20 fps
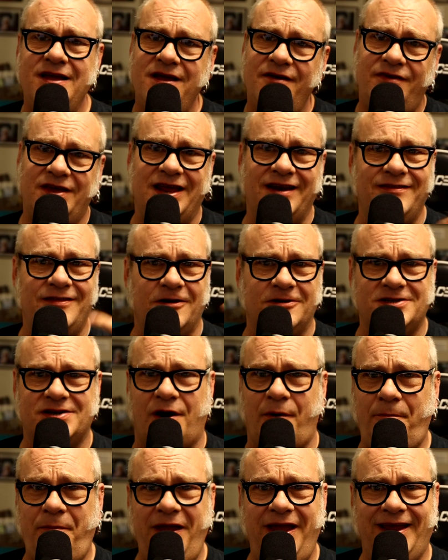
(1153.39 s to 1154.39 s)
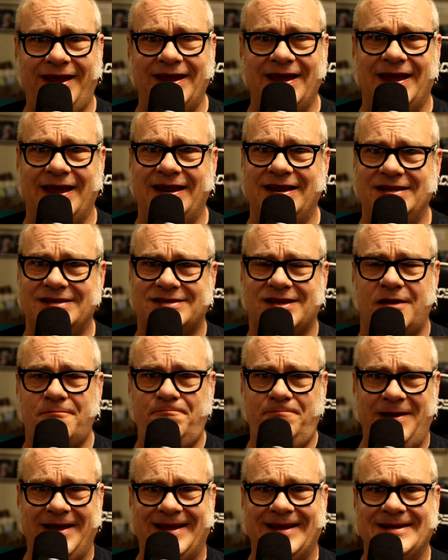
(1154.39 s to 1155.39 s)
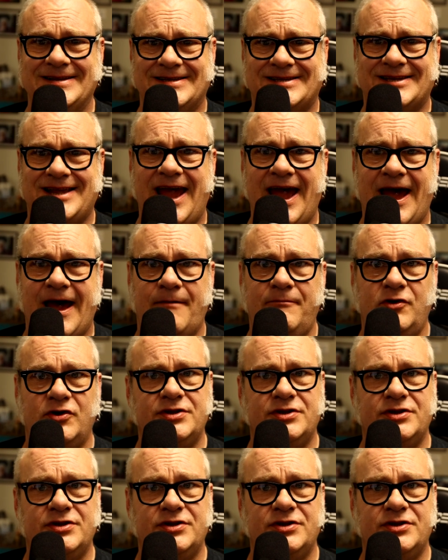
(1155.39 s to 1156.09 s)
If you get in there and start picking it, it's like picking a scab.